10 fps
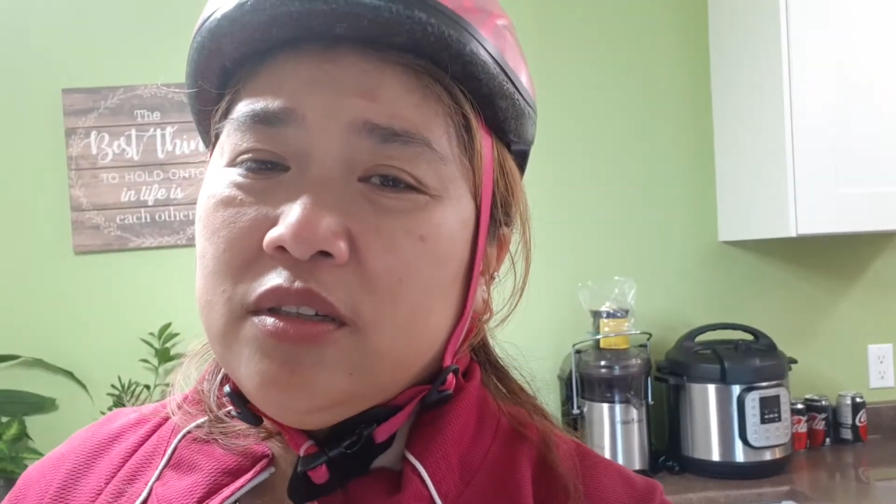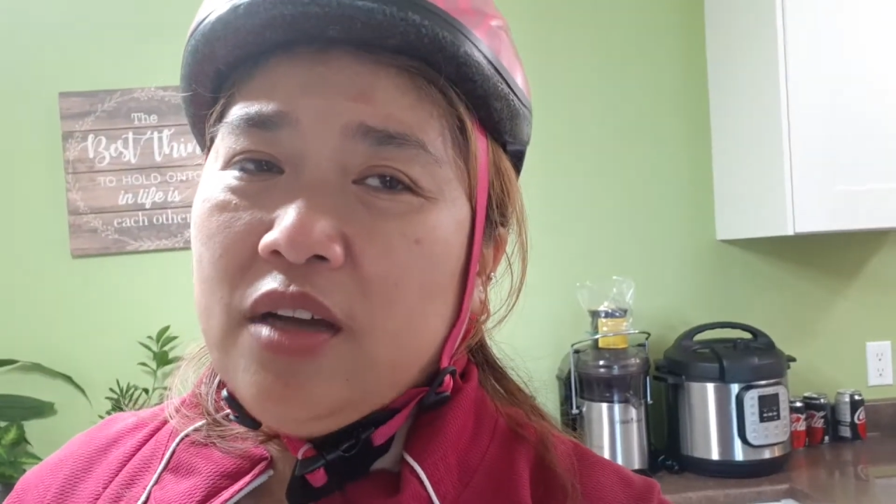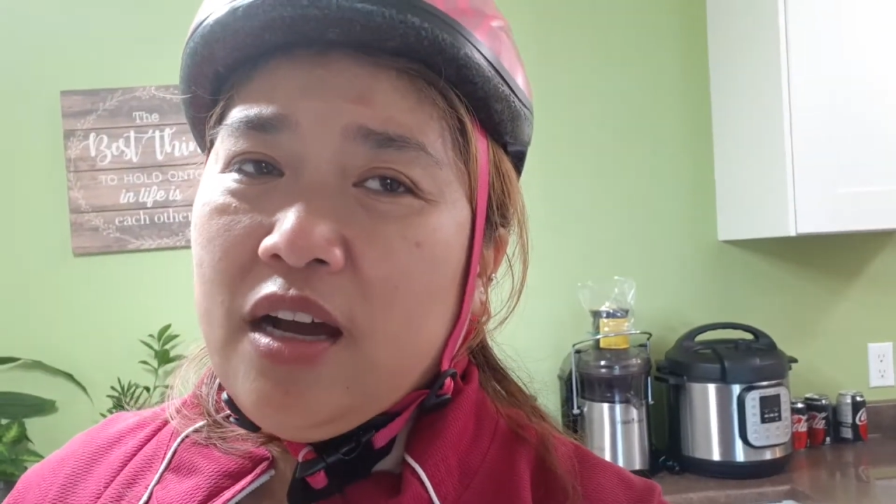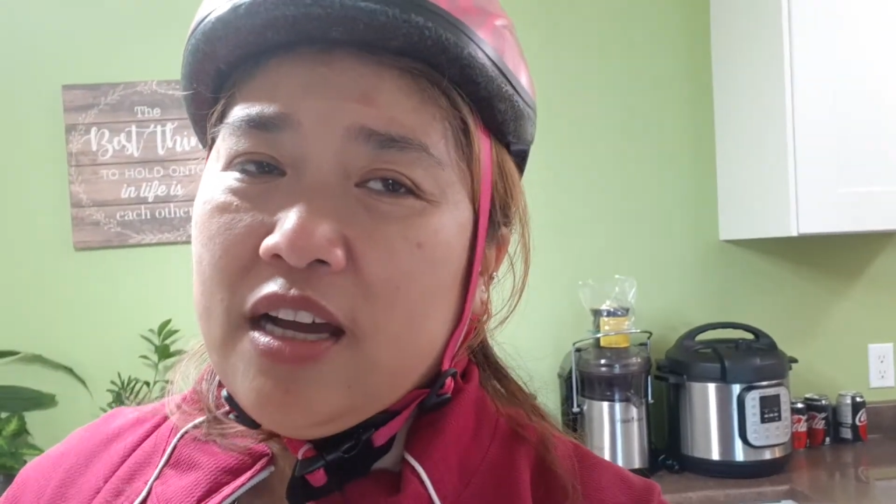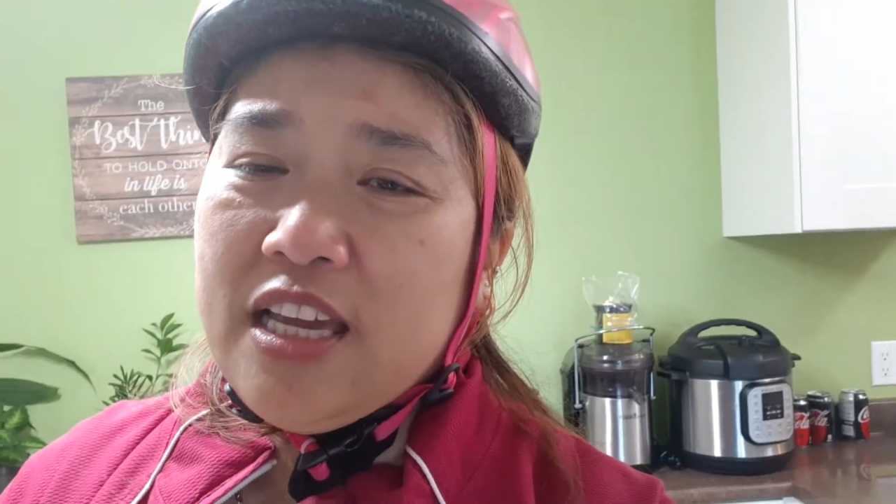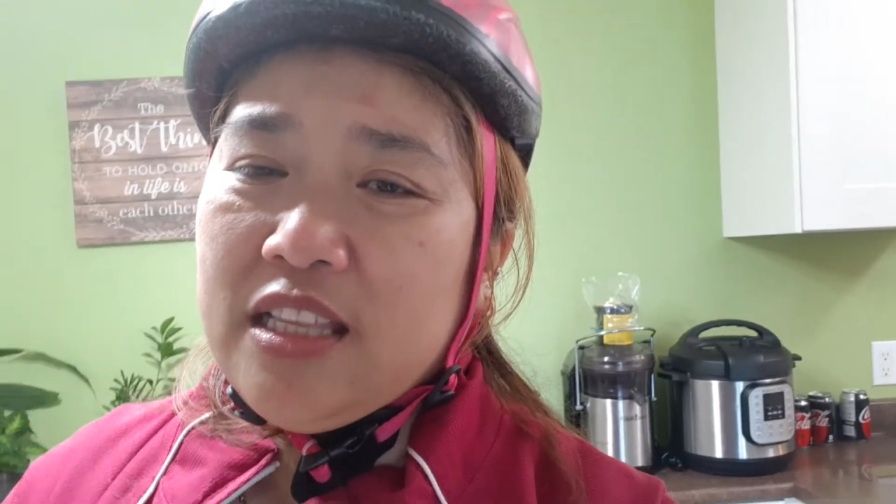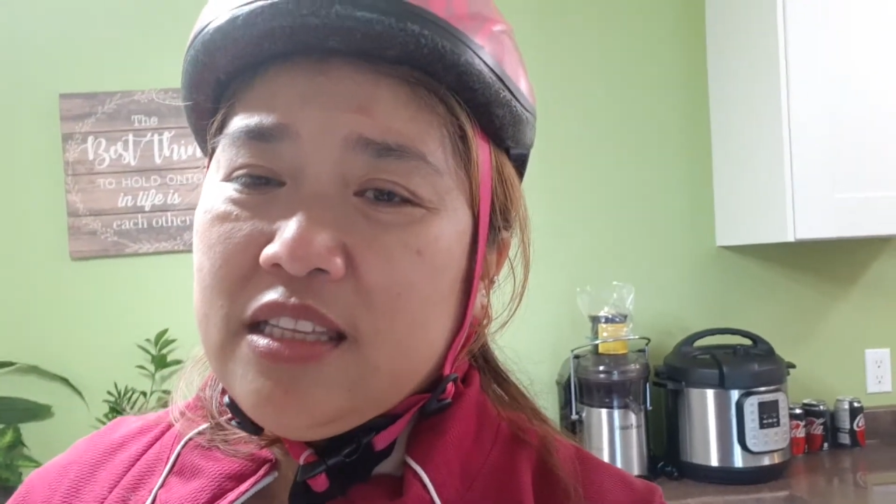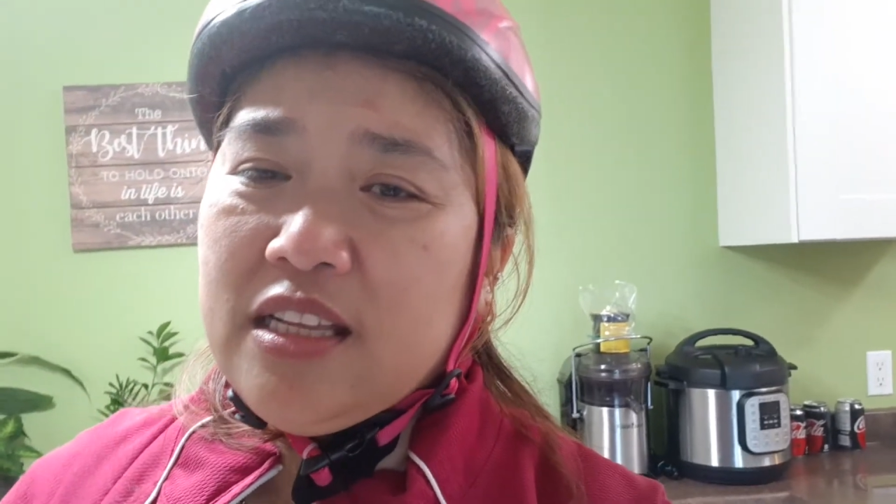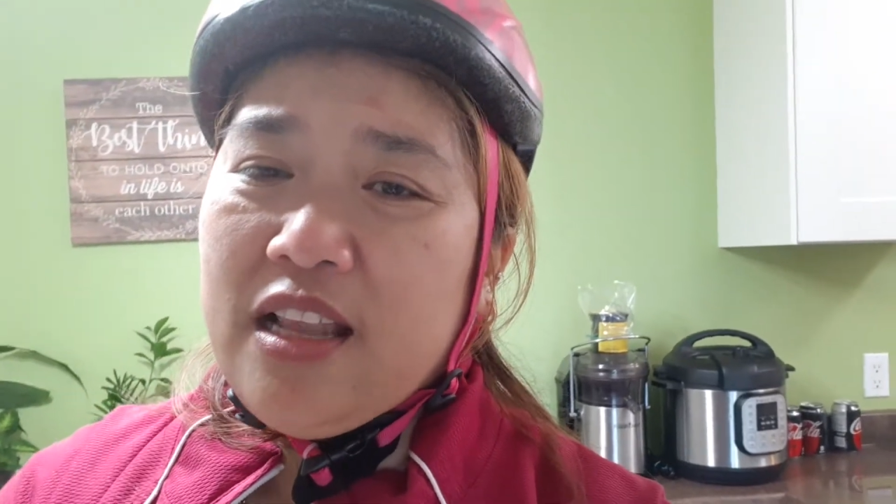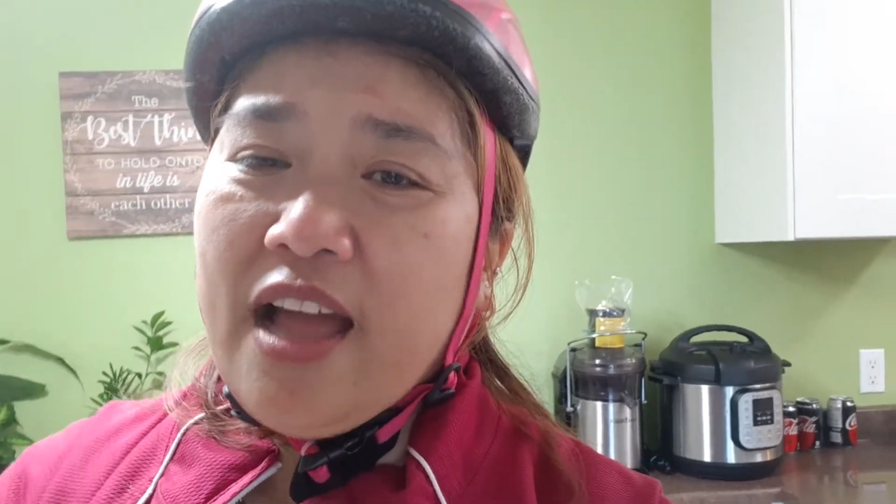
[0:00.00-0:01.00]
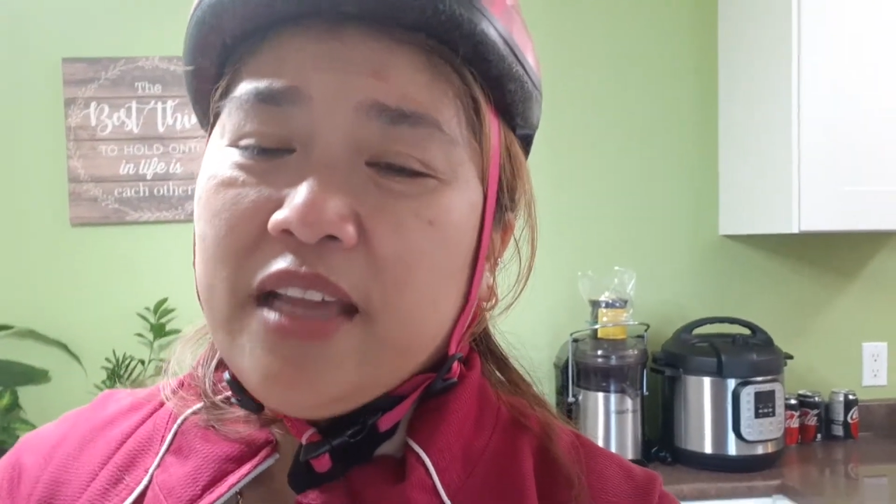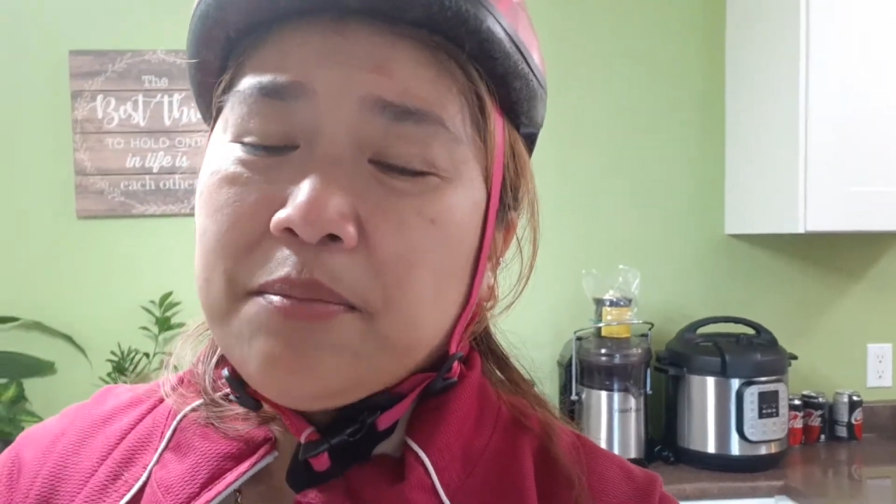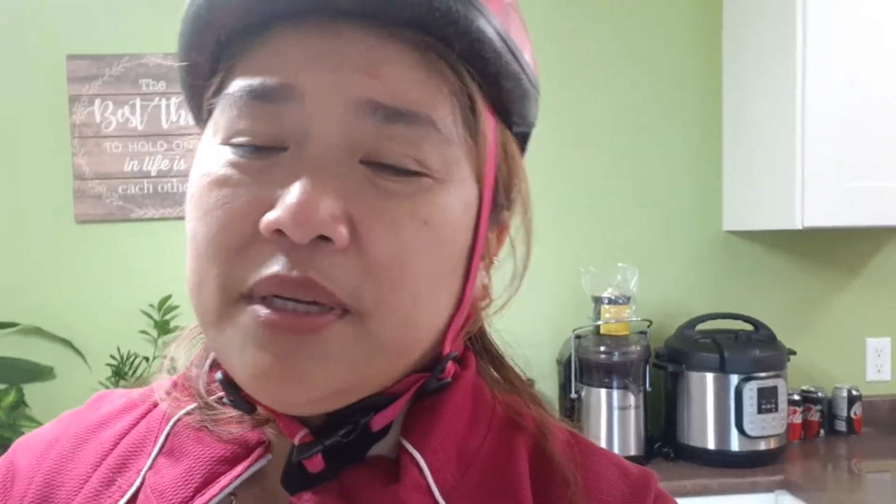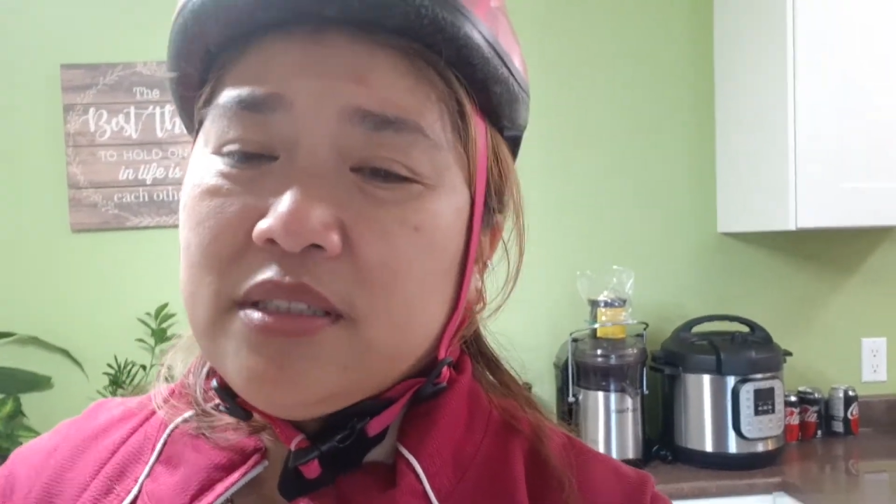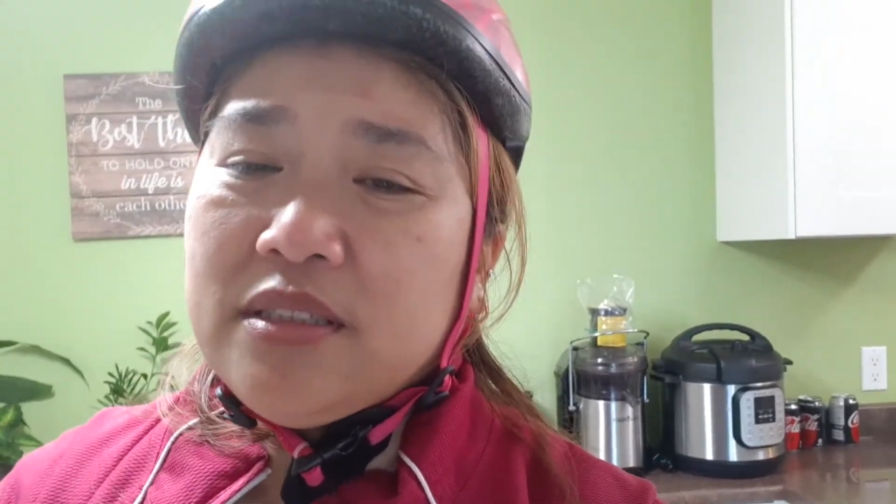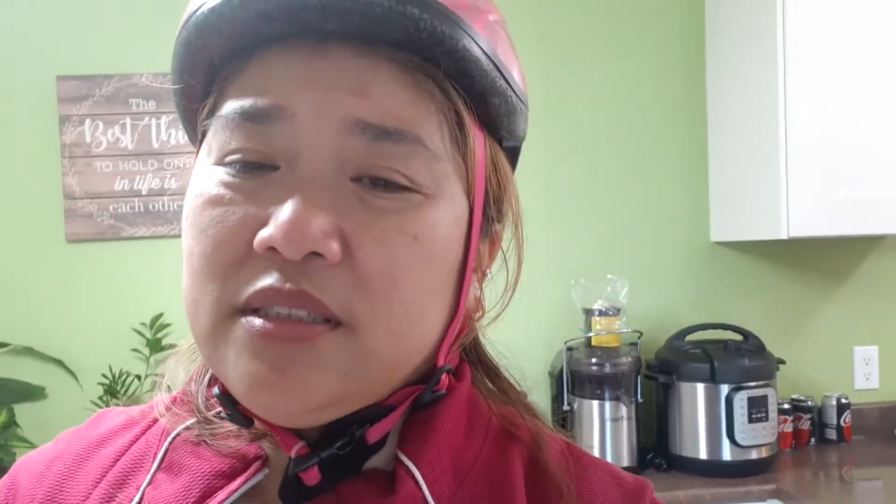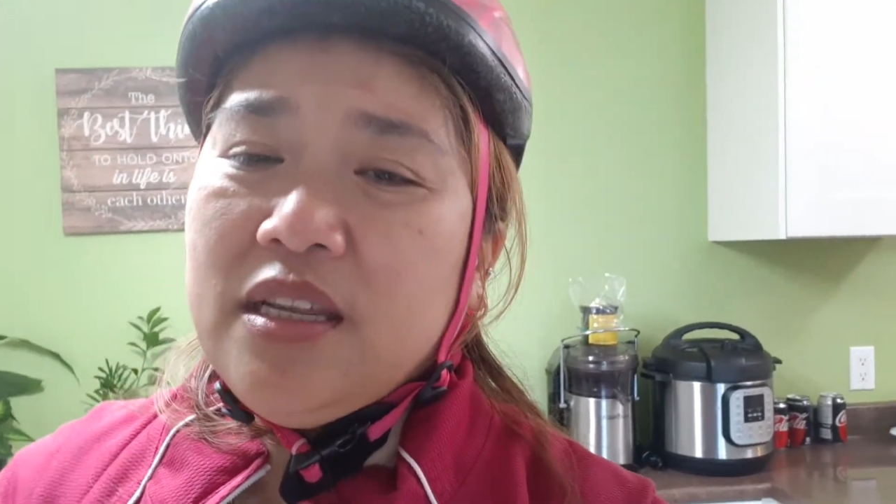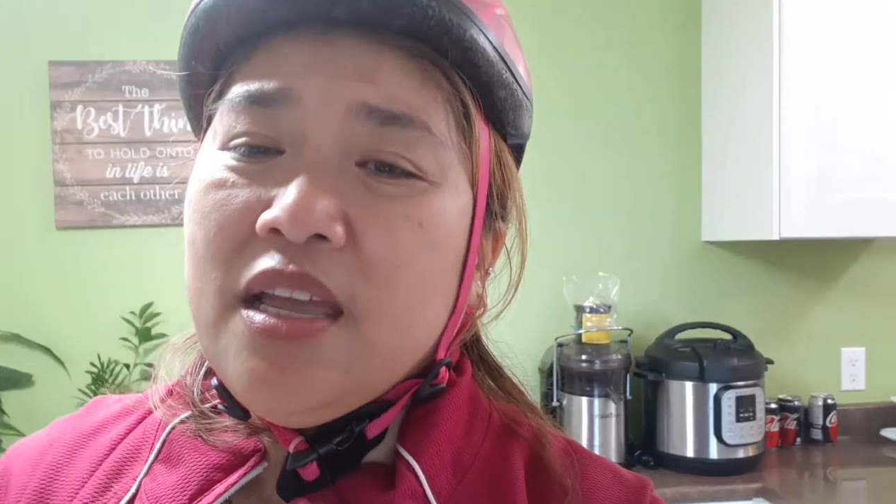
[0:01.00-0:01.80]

uh, hit the like button